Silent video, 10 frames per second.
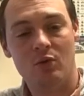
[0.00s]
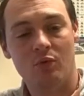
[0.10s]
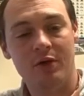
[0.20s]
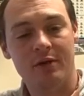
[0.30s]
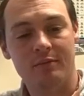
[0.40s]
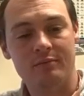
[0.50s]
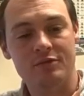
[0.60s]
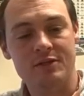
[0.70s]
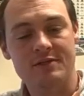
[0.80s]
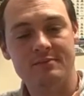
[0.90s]
we're going to
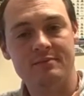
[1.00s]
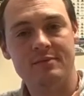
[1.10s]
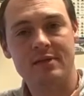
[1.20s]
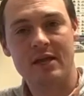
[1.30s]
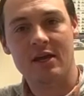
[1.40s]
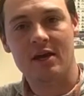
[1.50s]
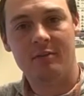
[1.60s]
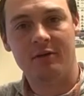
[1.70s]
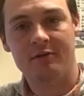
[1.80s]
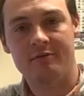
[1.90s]
just take a
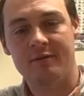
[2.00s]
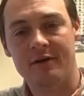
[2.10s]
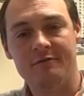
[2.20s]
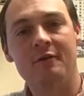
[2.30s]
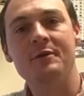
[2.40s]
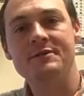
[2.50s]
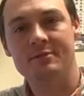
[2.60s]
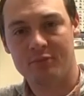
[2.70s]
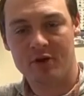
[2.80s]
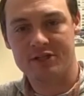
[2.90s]
couple of first
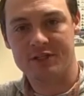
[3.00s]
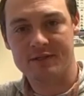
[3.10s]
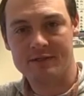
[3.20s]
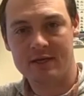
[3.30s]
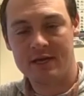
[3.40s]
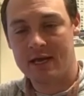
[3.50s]
impressions.